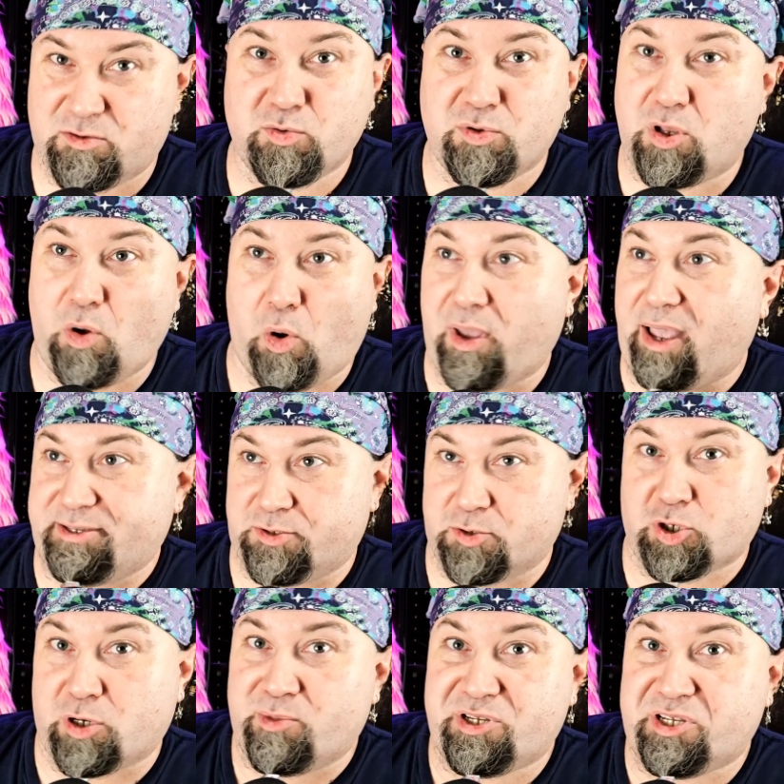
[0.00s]
okay, so
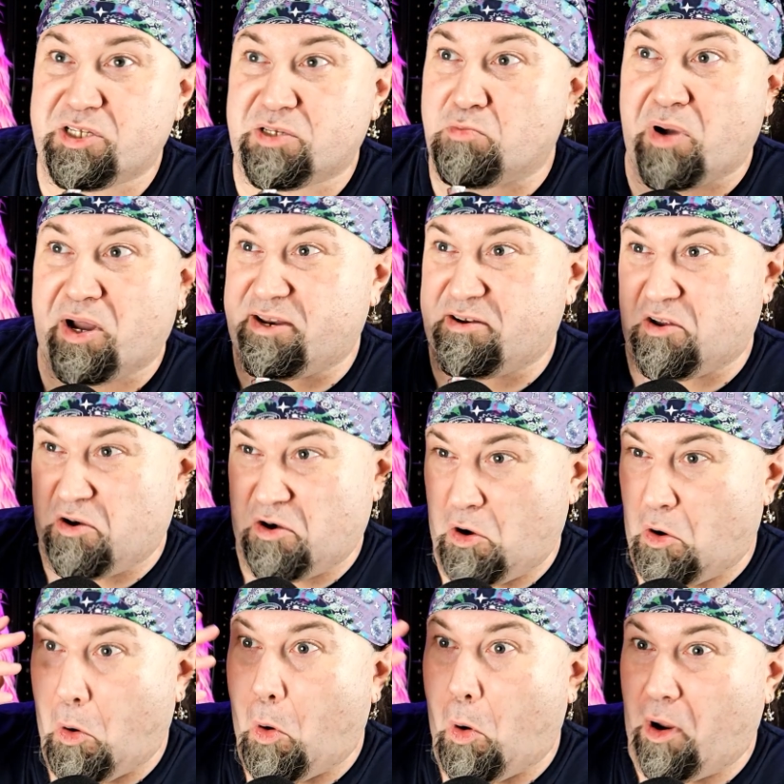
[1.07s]
tremor sense might
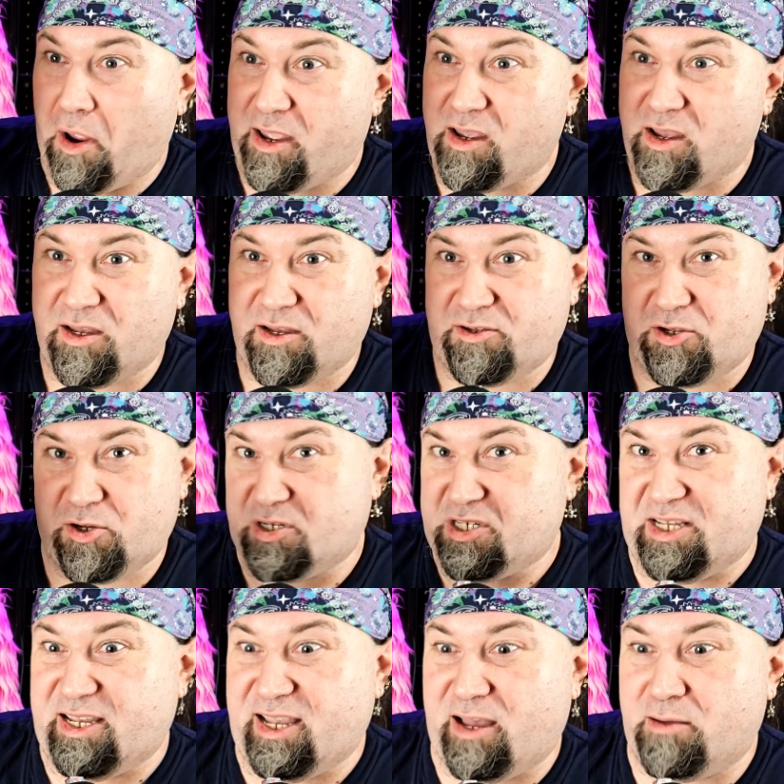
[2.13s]
annoy your
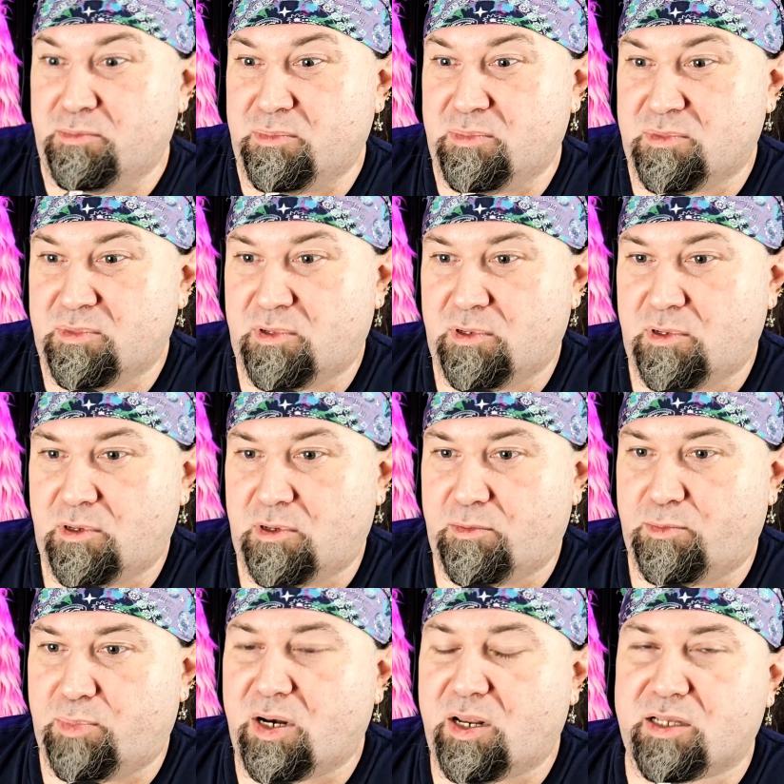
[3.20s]
D M,
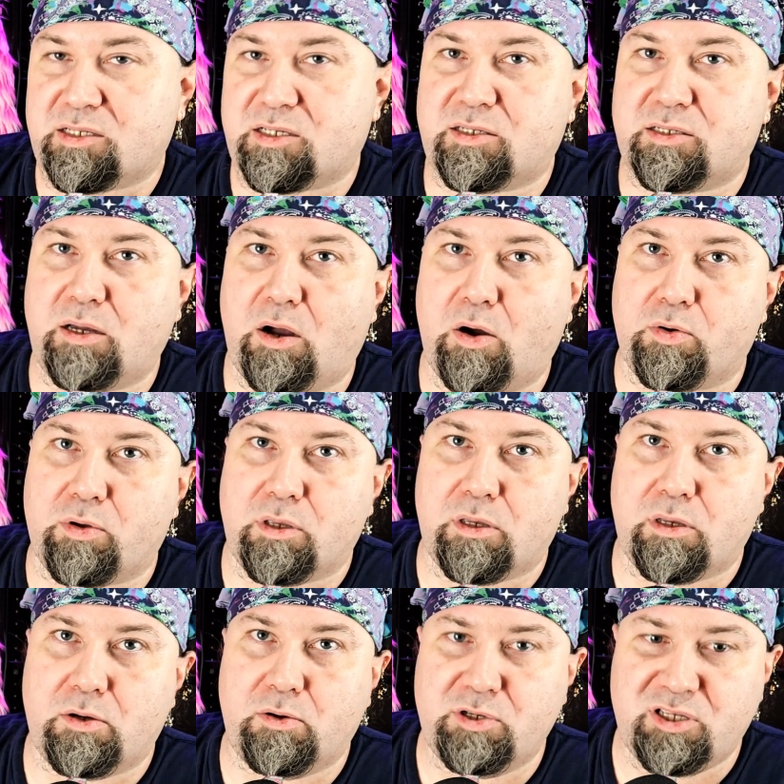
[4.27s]
but it's so
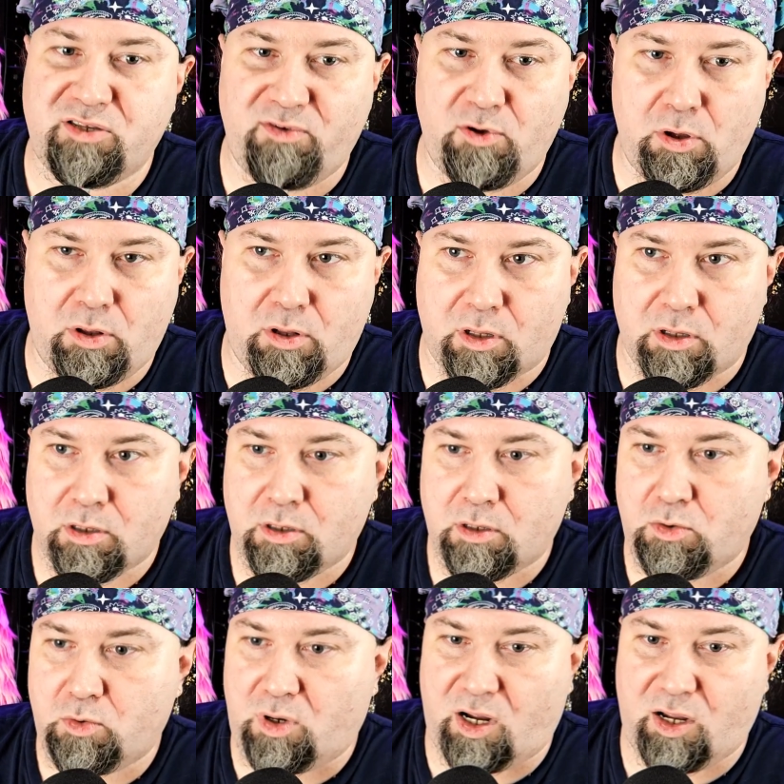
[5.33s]
useful.
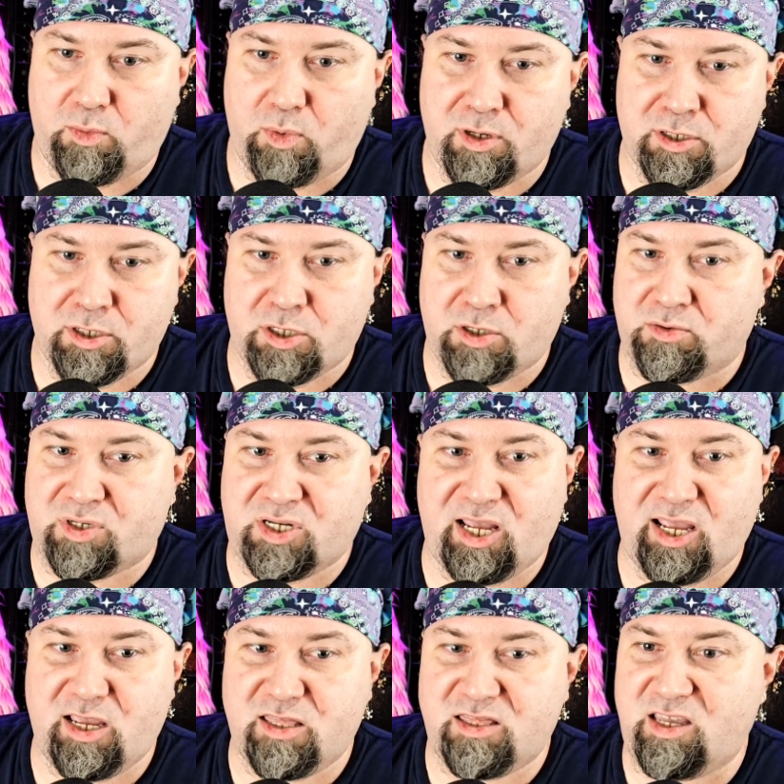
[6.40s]
Why wouldn't you
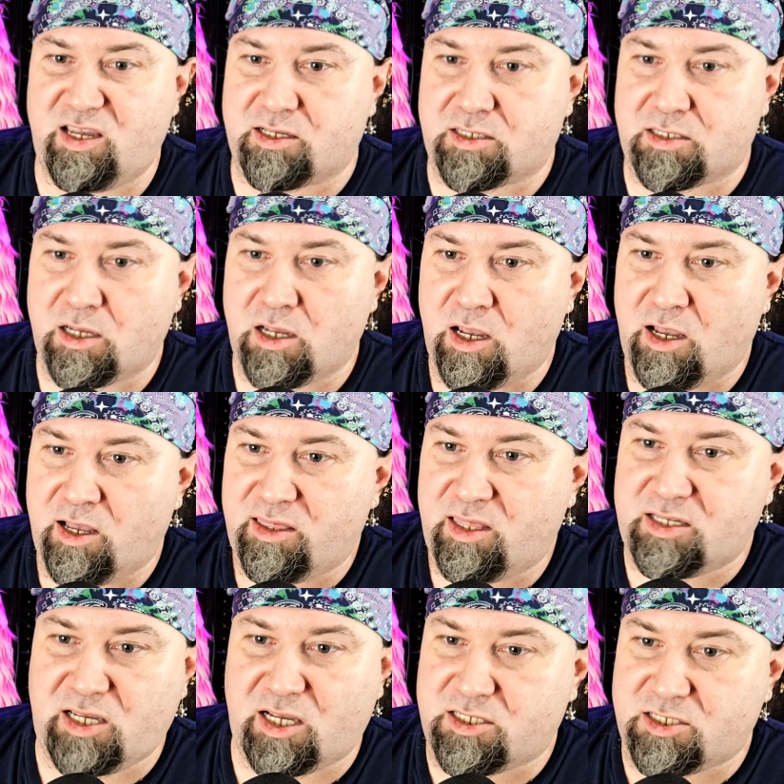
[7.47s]
take this?
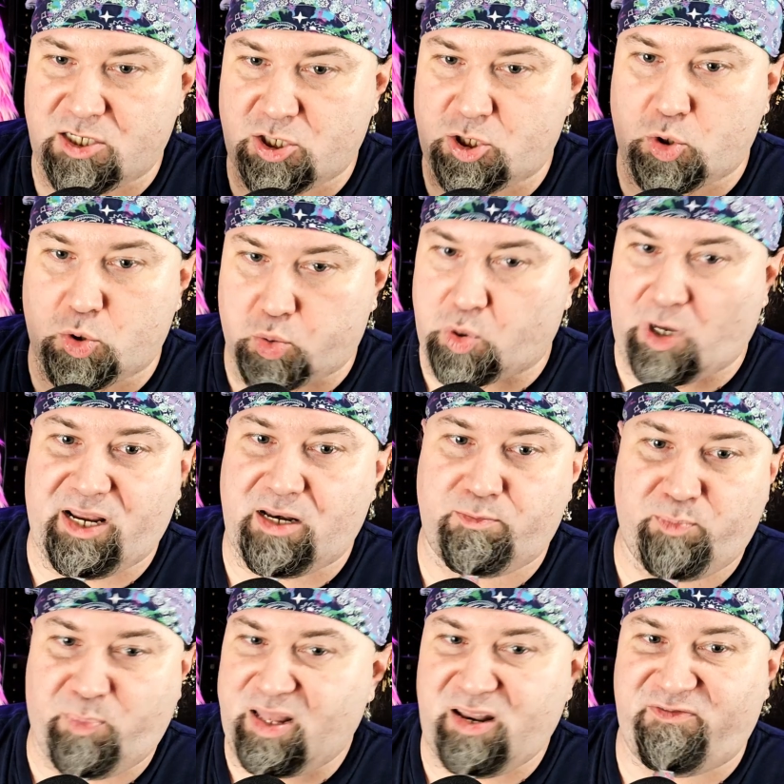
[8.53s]
This has such
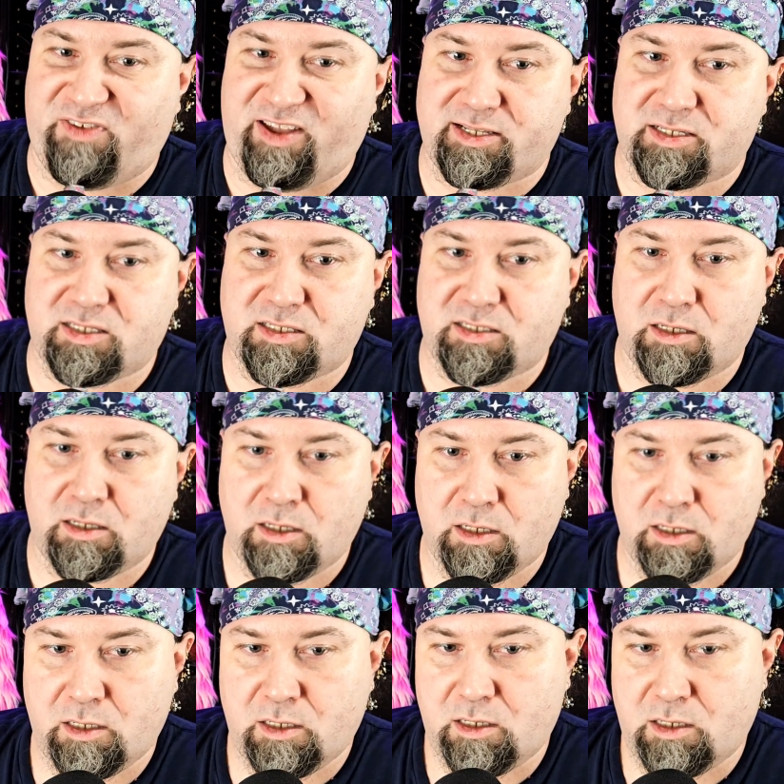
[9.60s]
great benefits
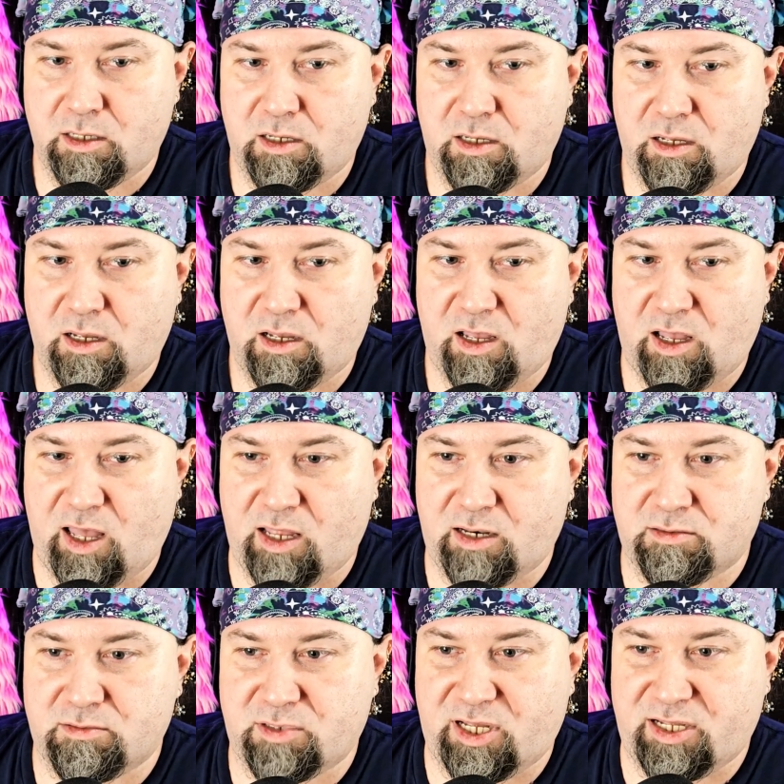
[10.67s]

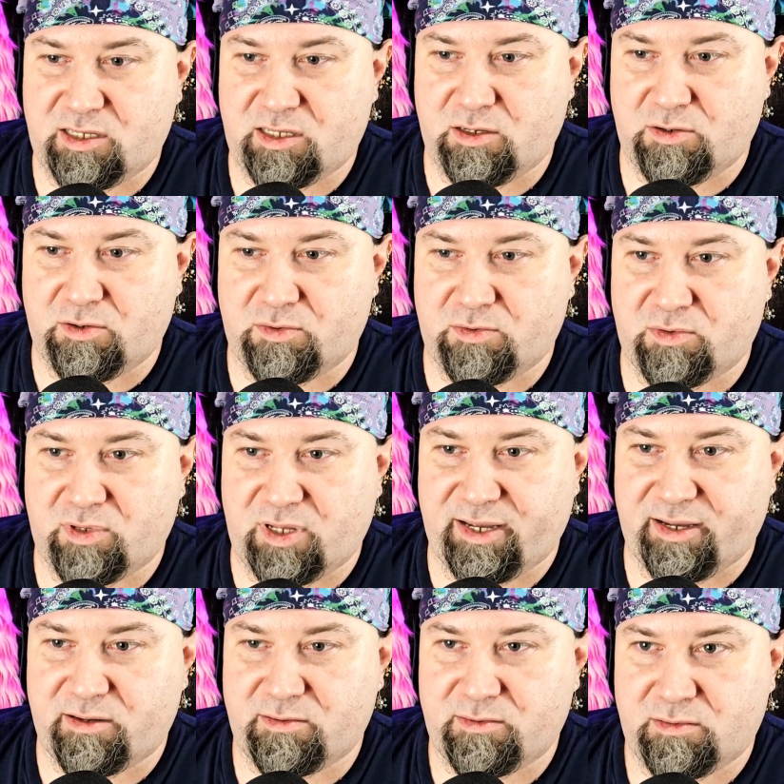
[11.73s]
and lets you,
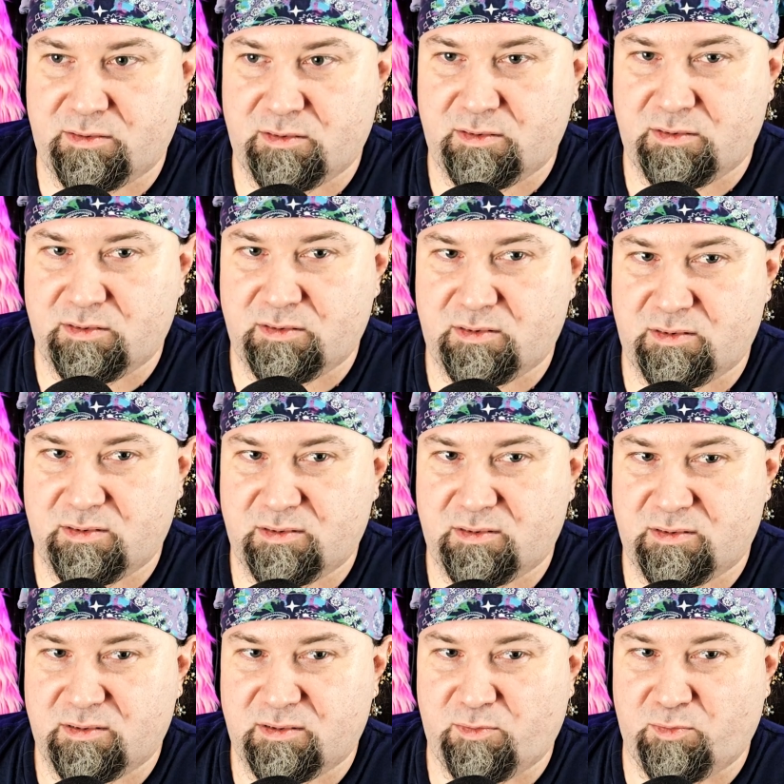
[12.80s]
like,
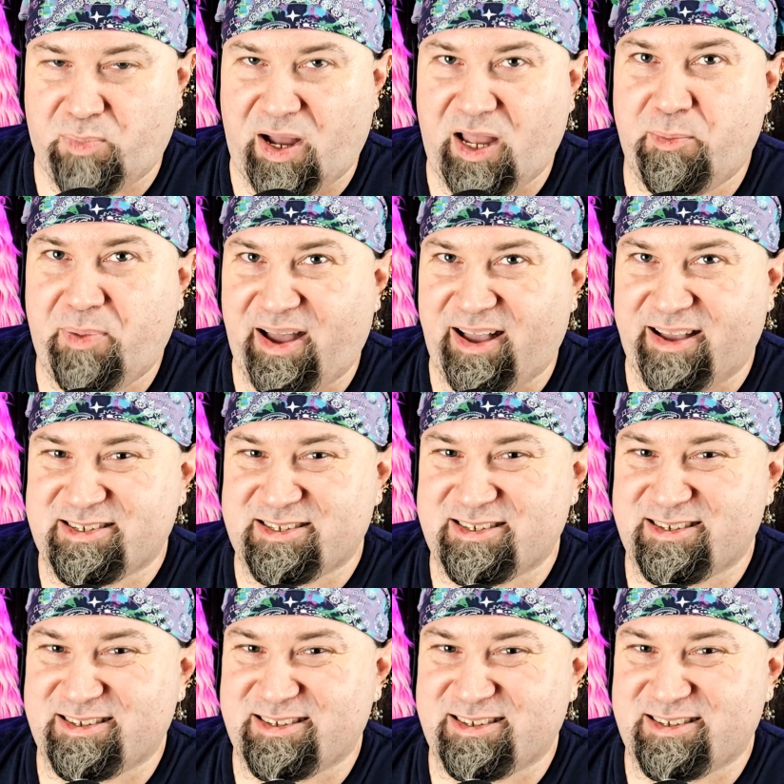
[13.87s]
bypass